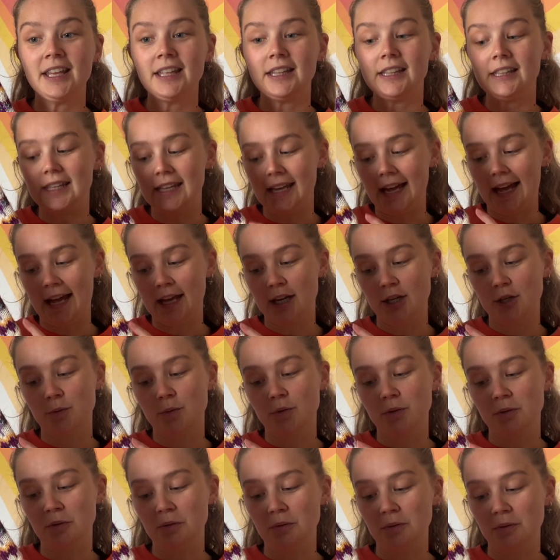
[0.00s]
The
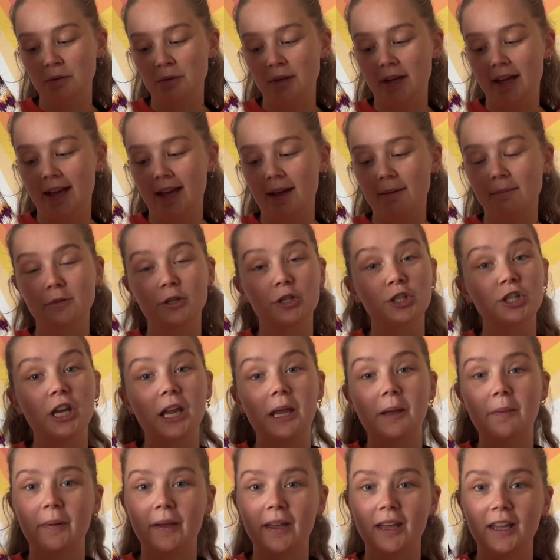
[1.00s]
actual
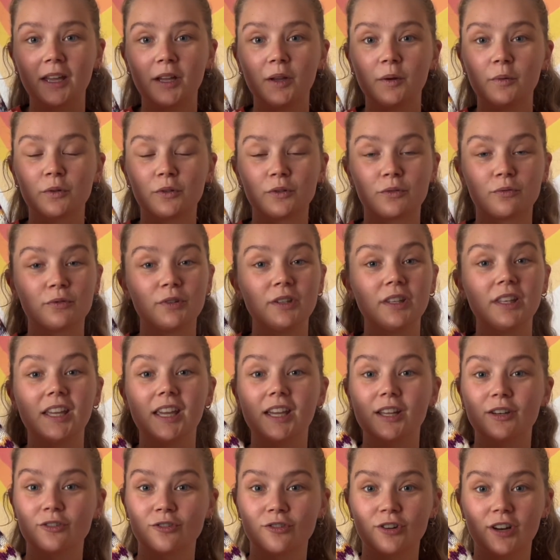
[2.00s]
shaping was really
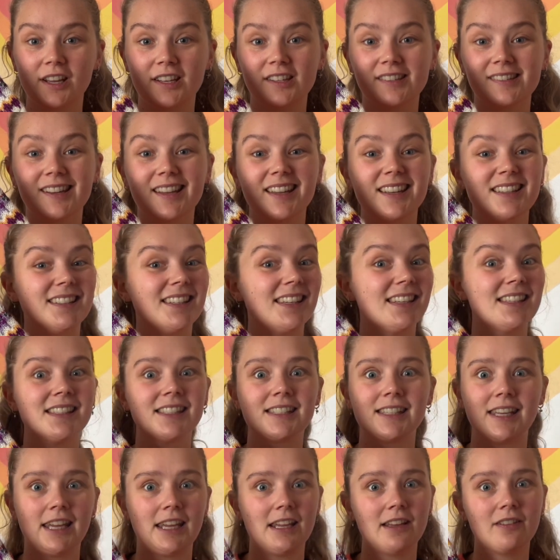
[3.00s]
interesting and didn't
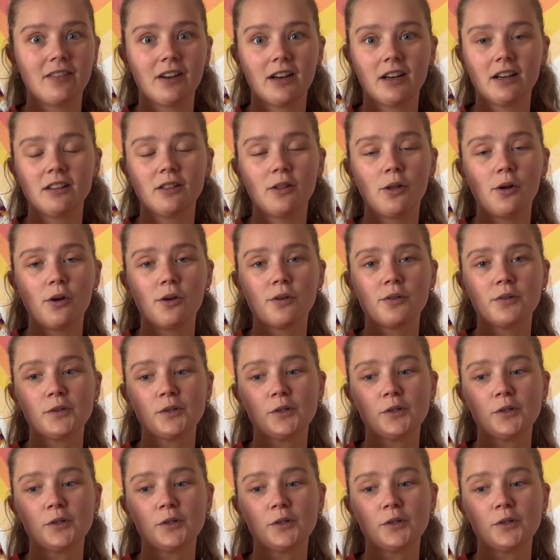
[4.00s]
take very long.